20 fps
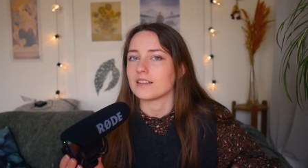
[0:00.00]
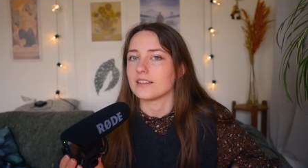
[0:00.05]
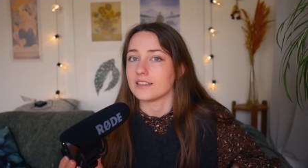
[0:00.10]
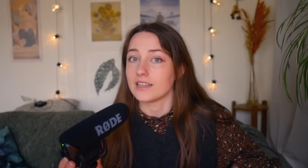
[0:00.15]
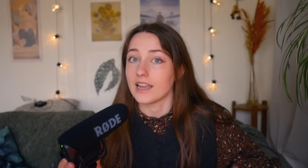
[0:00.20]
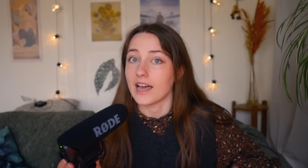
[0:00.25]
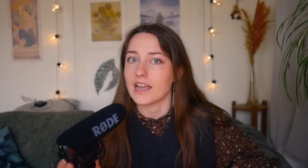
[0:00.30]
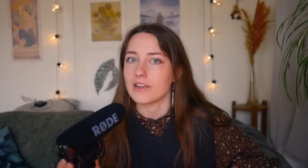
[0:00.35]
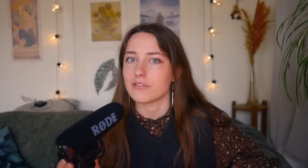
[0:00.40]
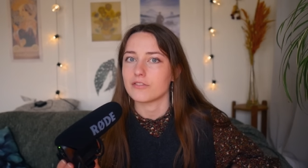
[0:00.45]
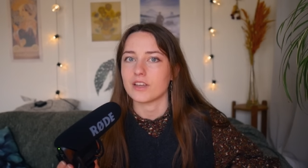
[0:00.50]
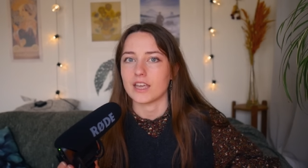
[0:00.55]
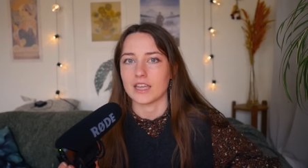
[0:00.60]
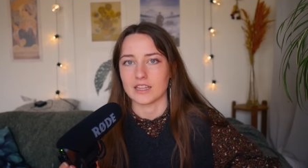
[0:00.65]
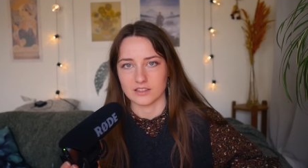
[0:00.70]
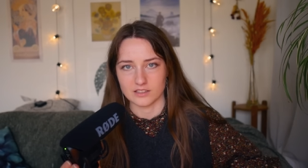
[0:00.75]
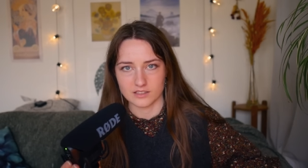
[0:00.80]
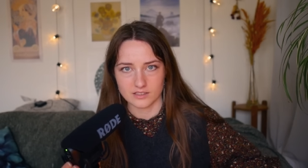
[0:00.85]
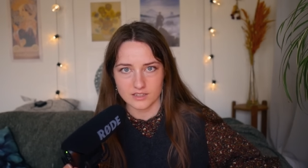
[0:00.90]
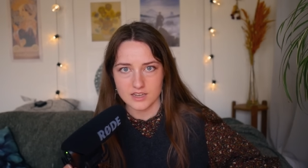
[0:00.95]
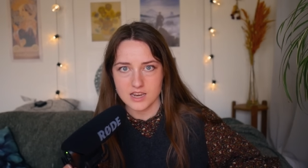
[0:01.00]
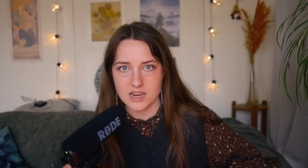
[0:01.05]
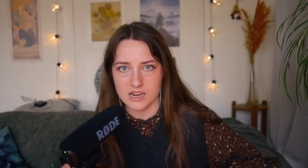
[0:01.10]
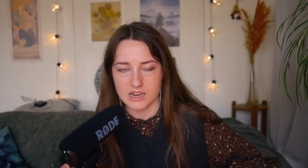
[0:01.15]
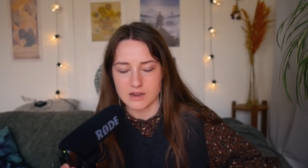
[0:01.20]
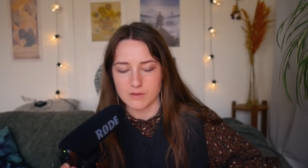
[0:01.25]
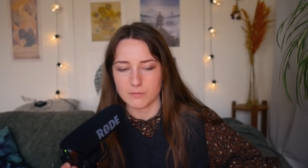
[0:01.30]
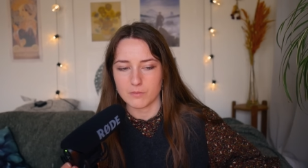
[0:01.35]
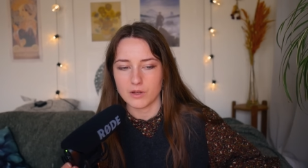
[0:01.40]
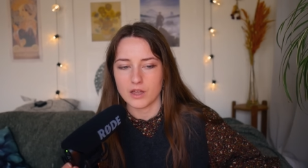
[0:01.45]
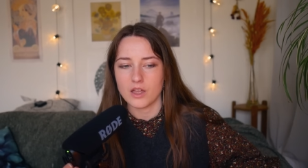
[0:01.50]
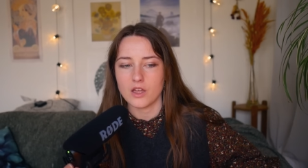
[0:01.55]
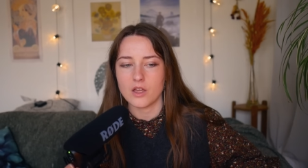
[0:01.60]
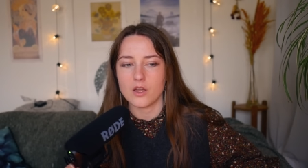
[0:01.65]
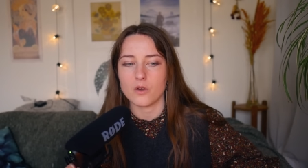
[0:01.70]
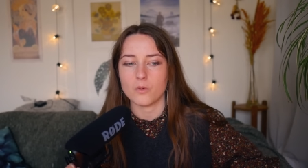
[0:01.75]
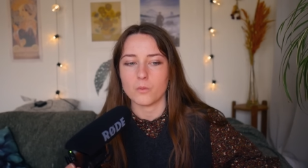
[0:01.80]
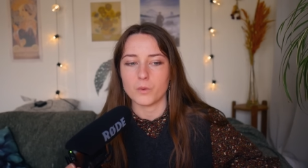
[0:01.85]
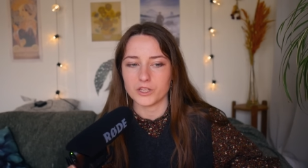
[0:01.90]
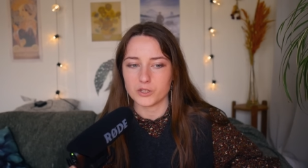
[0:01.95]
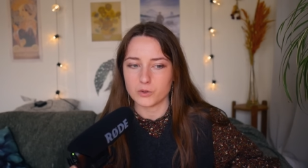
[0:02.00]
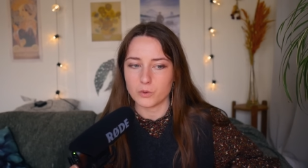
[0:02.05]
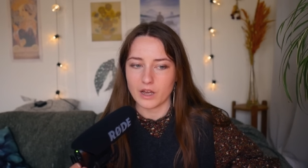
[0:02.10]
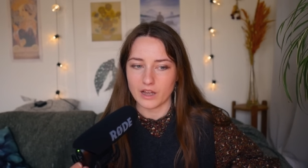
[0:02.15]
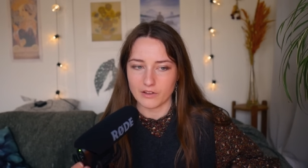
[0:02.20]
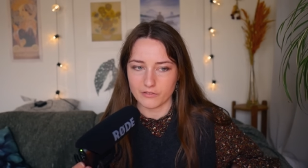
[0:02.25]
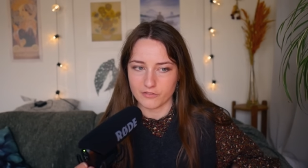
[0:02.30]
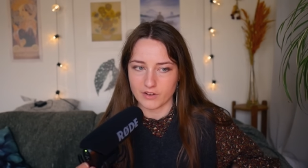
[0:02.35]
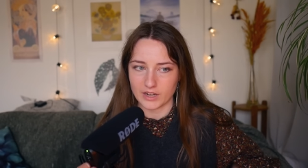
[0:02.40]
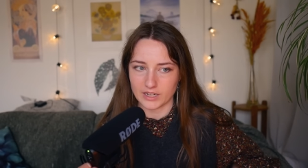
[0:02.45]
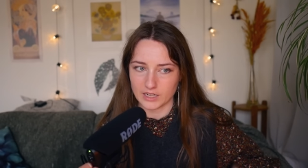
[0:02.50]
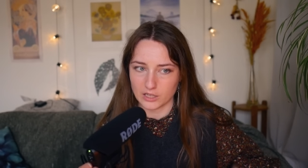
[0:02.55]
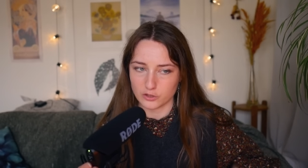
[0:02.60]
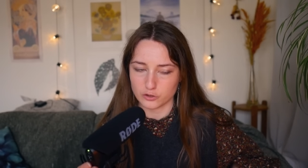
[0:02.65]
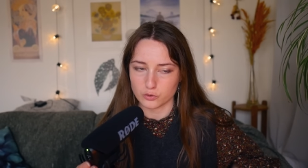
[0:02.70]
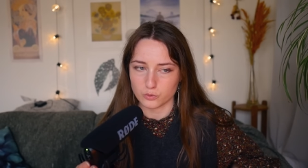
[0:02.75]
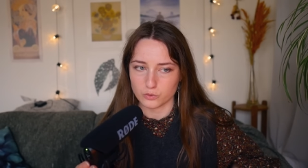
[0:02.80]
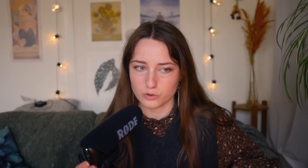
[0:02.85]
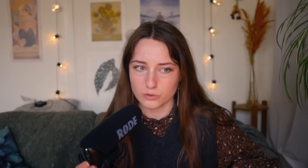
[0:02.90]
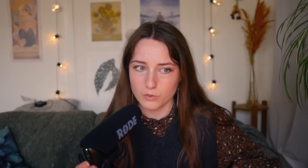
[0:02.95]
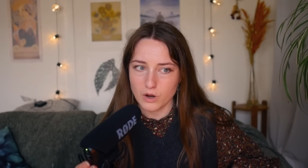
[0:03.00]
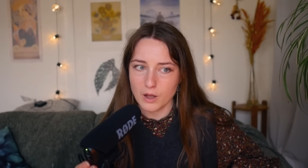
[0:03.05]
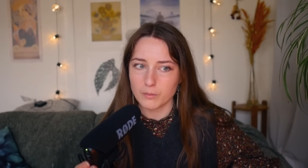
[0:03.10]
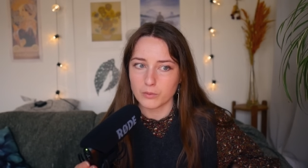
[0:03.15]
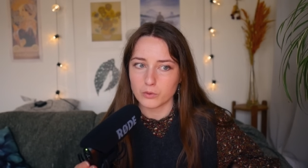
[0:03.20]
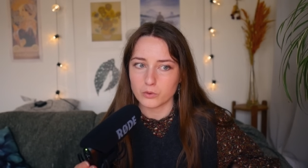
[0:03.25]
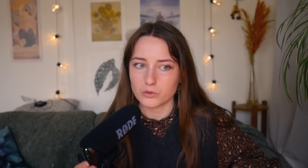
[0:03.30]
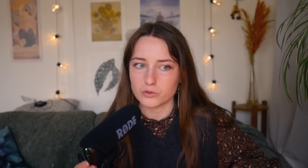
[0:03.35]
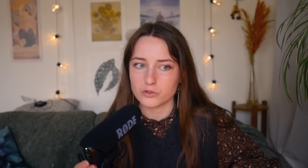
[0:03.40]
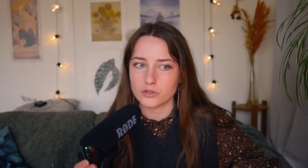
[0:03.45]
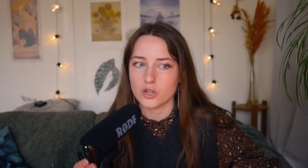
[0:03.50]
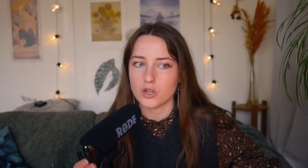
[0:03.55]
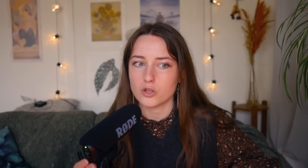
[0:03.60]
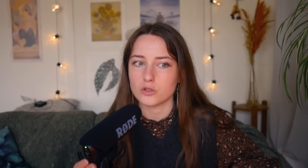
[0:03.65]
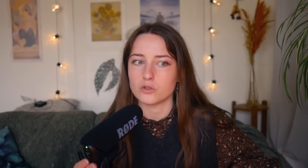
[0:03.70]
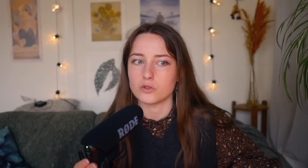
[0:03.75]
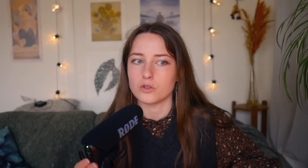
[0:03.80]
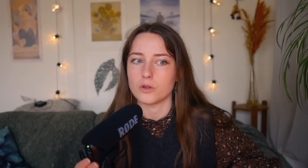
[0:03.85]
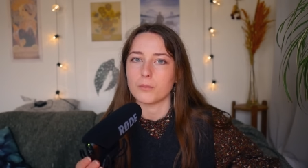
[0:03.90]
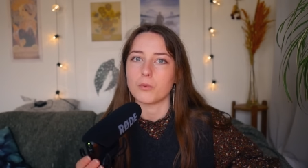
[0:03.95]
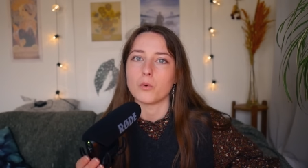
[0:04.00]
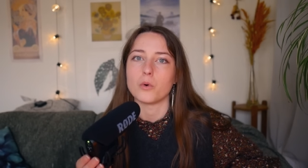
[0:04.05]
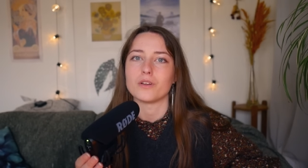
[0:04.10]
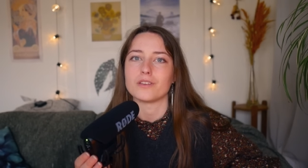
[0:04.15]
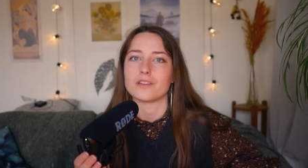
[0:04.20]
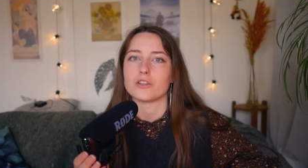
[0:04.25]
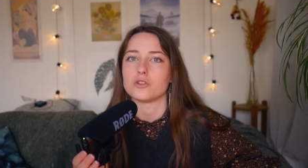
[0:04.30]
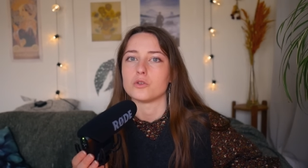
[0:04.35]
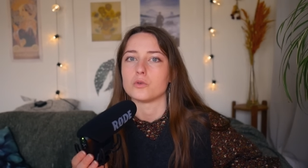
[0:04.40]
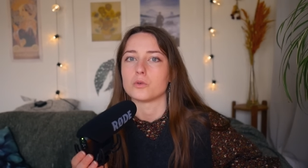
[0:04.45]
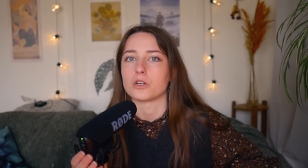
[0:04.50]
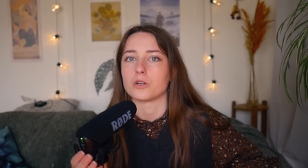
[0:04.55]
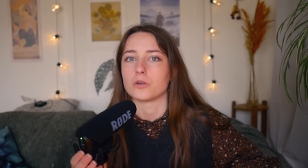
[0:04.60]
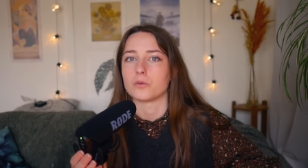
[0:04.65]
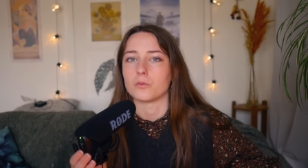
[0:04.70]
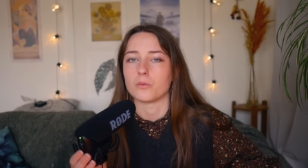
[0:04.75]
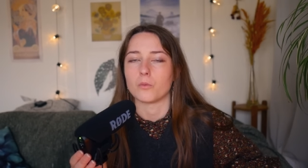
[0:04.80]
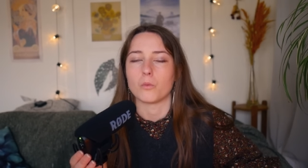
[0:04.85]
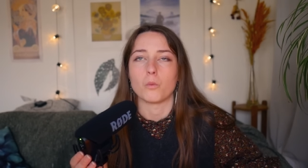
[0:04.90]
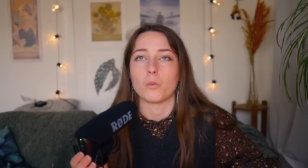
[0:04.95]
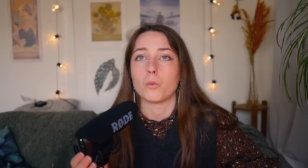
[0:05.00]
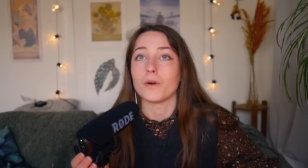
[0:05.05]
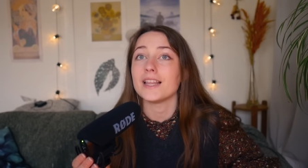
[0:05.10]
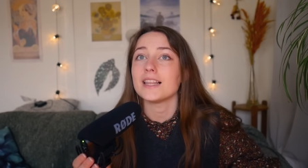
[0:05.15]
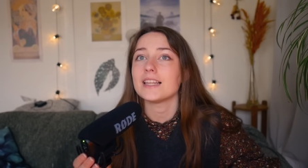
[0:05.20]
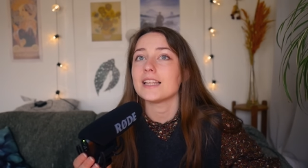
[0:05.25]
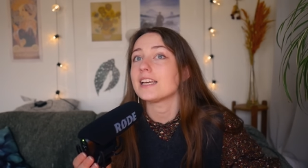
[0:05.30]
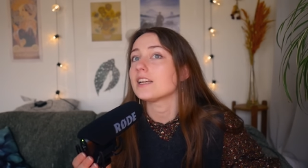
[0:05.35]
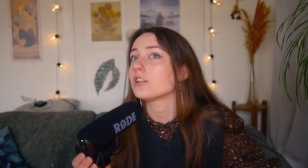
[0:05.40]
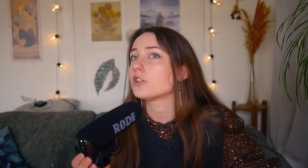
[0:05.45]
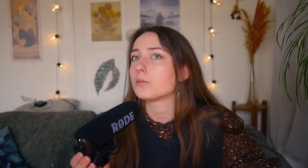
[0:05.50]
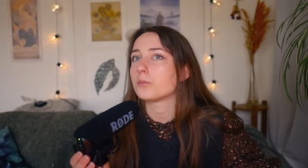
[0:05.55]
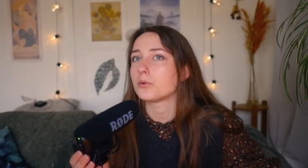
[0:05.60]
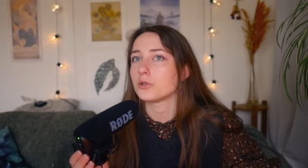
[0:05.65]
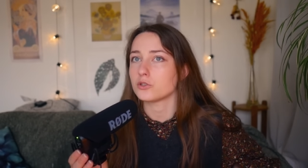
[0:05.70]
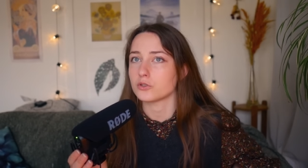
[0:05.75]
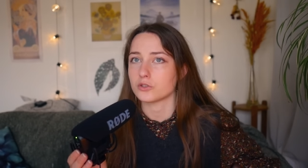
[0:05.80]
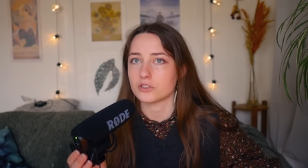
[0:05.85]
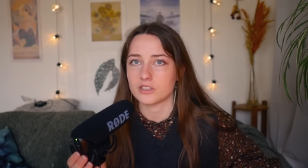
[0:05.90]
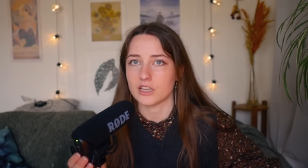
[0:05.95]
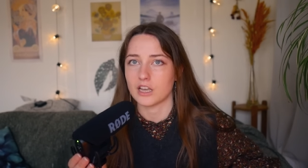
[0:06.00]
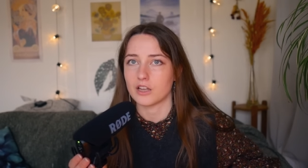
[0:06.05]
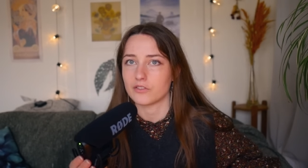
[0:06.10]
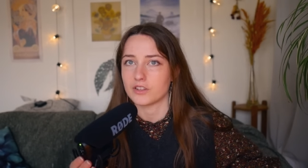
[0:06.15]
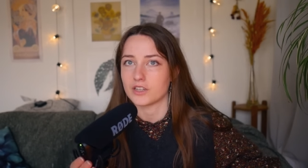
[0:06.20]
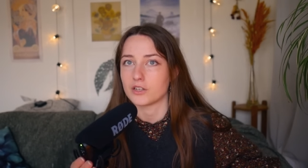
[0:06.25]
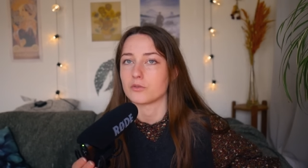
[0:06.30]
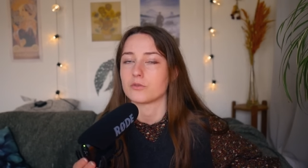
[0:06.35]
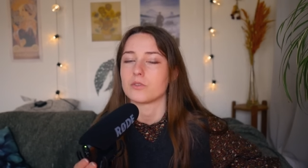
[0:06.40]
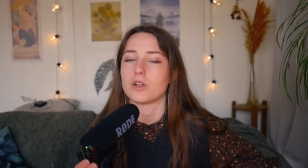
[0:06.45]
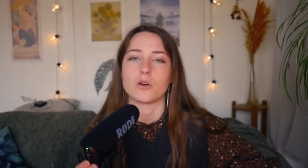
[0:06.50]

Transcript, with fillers: life can seem when you have financial troubles to the point that you are willing to put yourself in a,